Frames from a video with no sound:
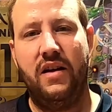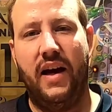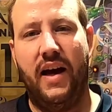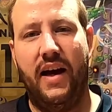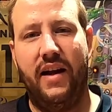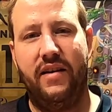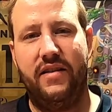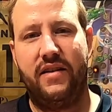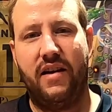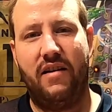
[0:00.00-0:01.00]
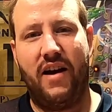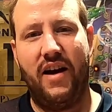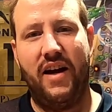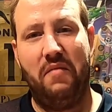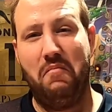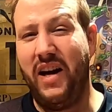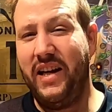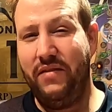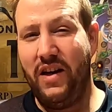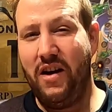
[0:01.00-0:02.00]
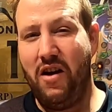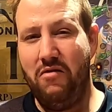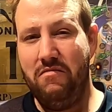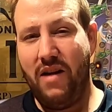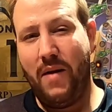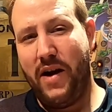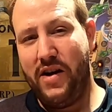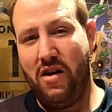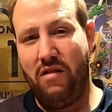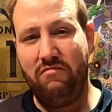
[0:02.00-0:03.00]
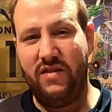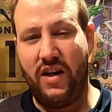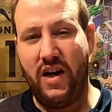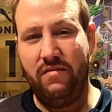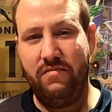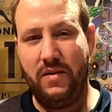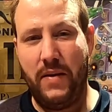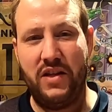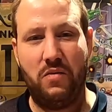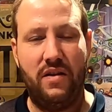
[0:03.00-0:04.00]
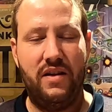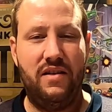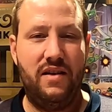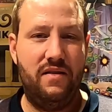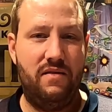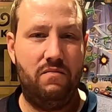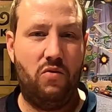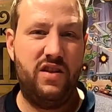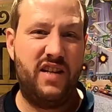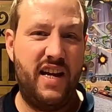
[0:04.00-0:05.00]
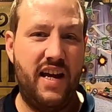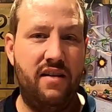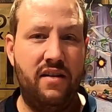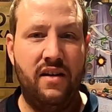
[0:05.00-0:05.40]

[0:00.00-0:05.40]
And I might give that a go. I might not. Don't know. Depends what the what is in it.